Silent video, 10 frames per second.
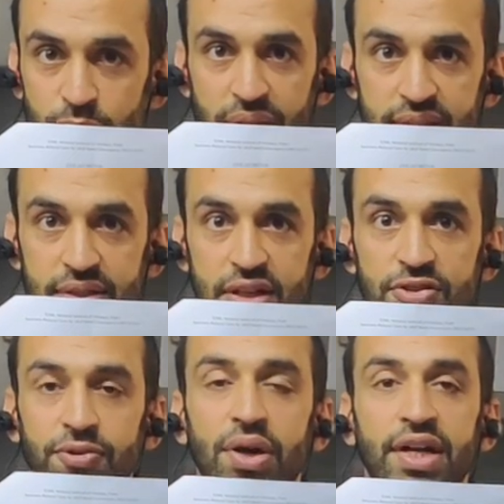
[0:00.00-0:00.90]
page
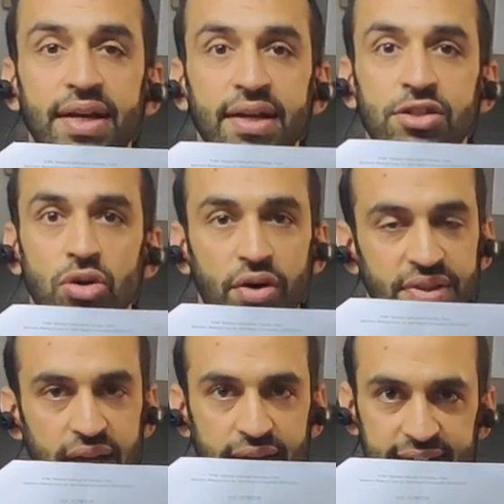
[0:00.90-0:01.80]
is for details
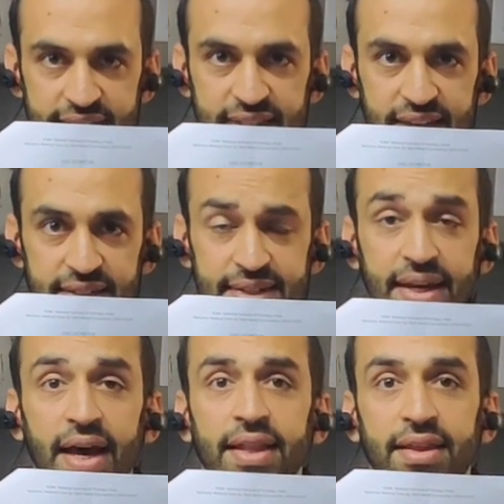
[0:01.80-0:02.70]
of the index case.
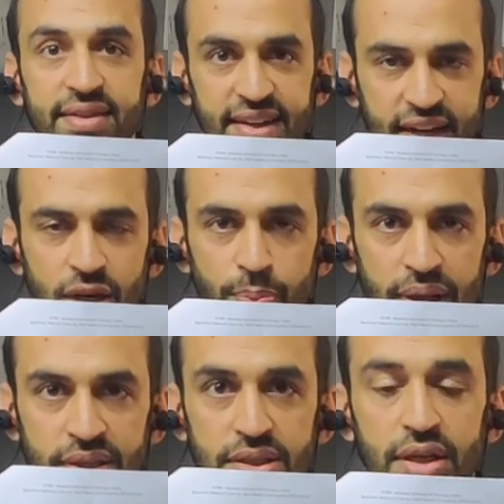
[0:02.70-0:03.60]
The second
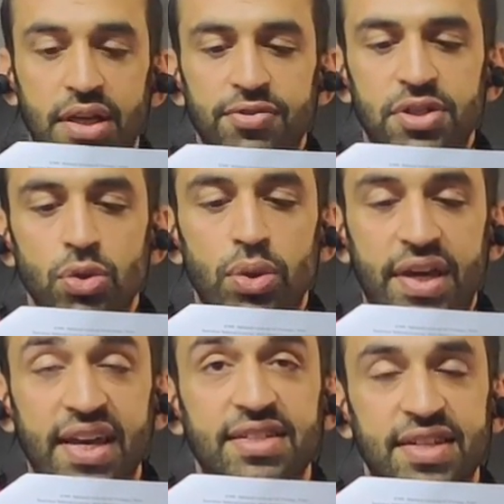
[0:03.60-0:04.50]
page gives you
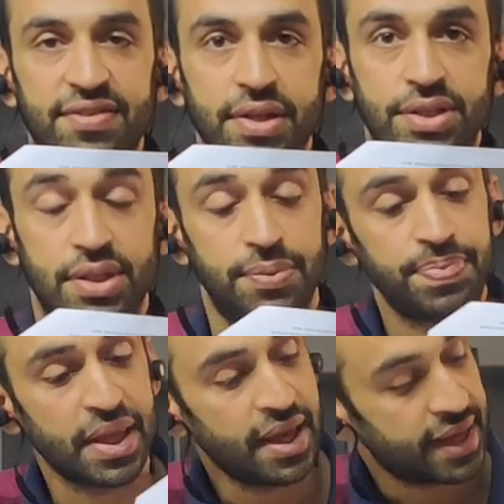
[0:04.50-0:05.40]
case
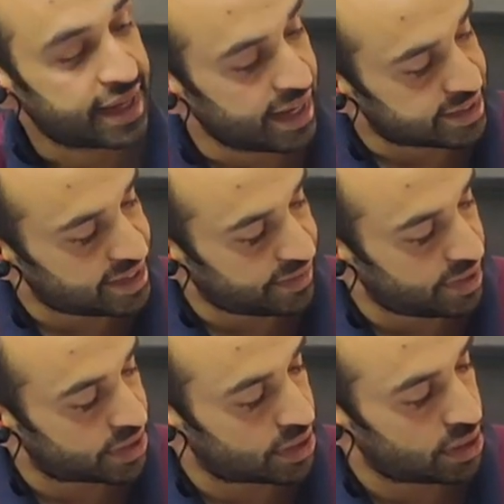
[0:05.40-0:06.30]
definition. Case
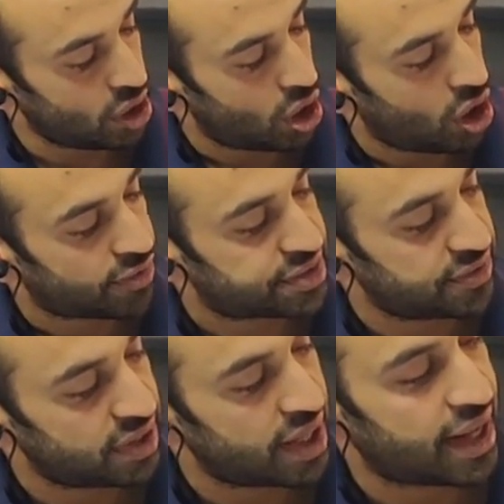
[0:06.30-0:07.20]
definition of
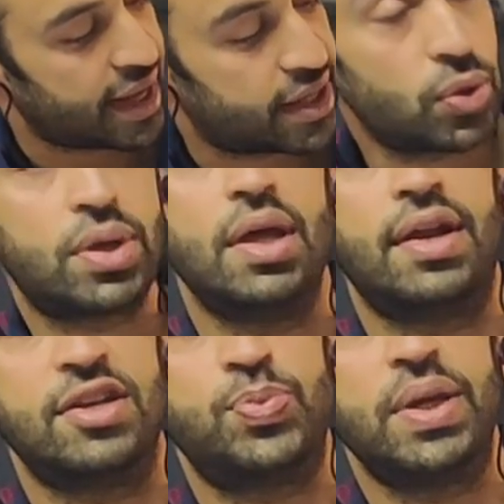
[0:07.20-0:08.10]
severe acute
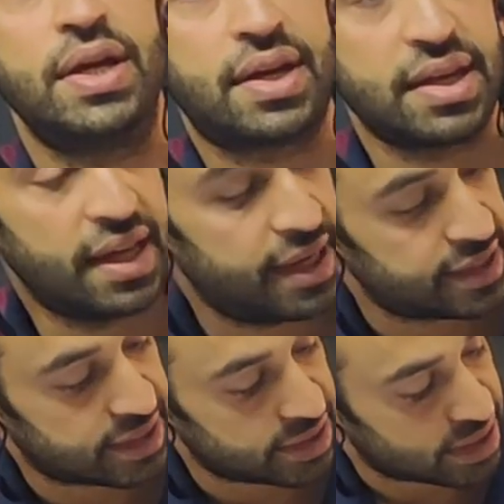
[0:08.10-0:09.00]
respiratory
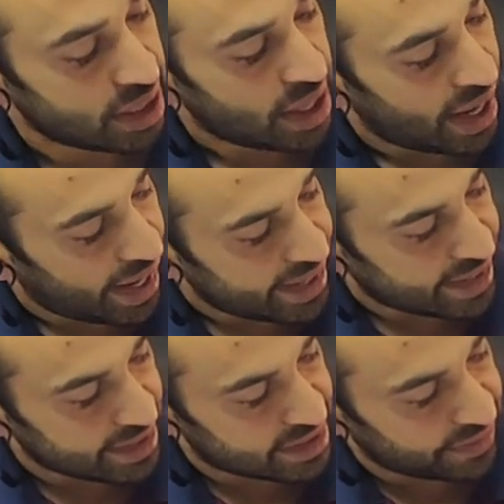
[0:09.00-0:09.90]
illnesses and
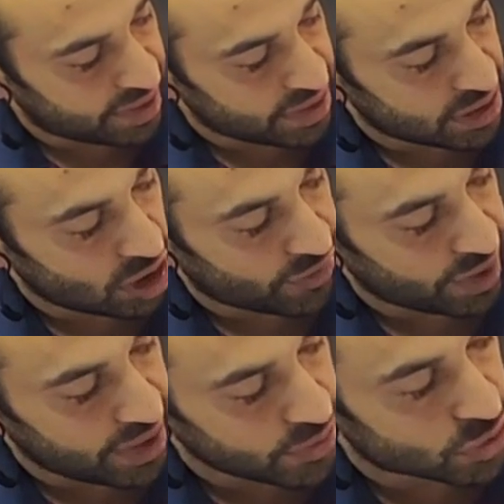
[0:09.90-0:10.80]
case definition
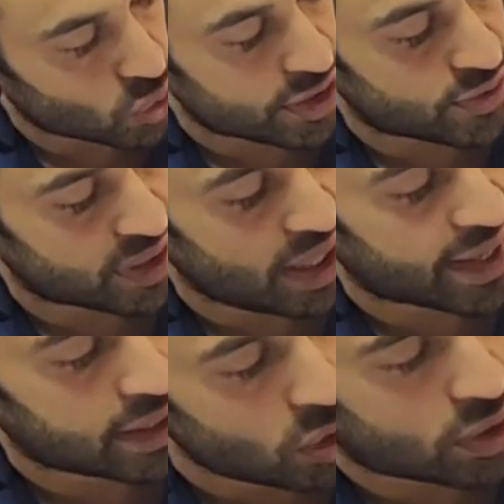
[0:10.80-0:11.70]
of individuals with
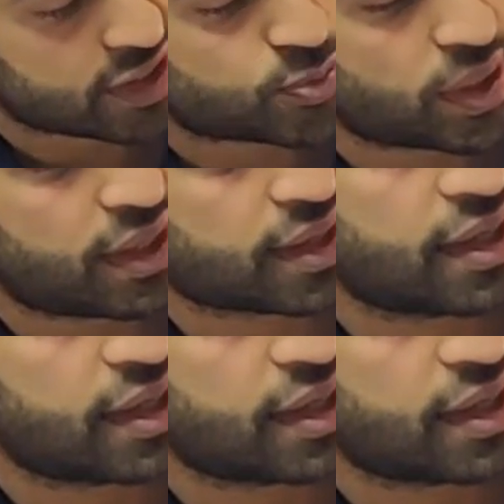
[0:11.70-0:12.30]
acute respiratory